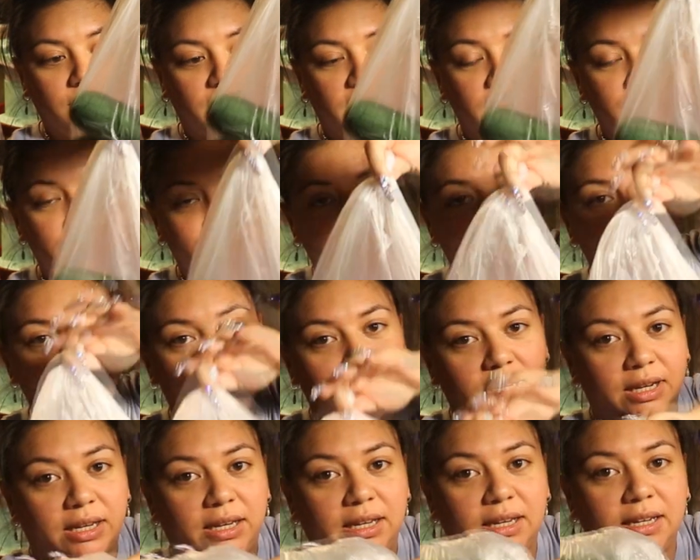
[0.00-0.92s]
These are
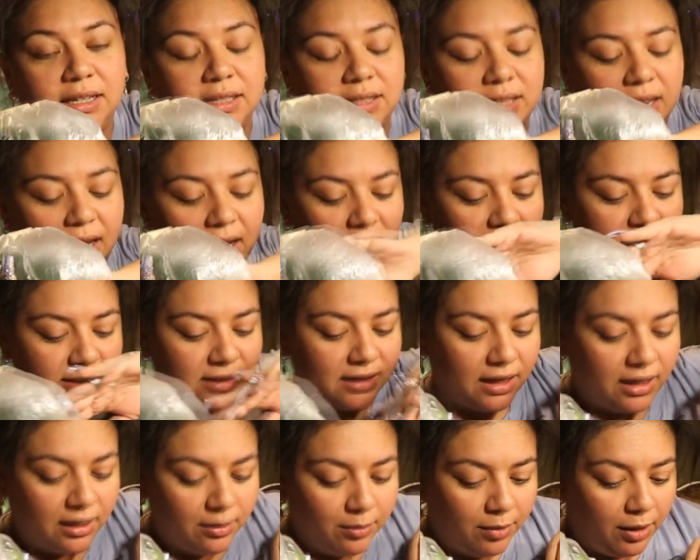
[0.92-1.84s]
zucchinis. I like to
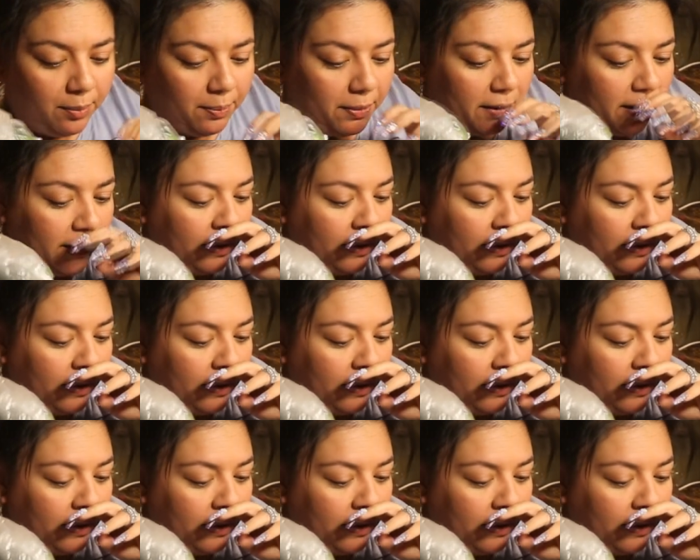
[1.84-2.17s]
cut them up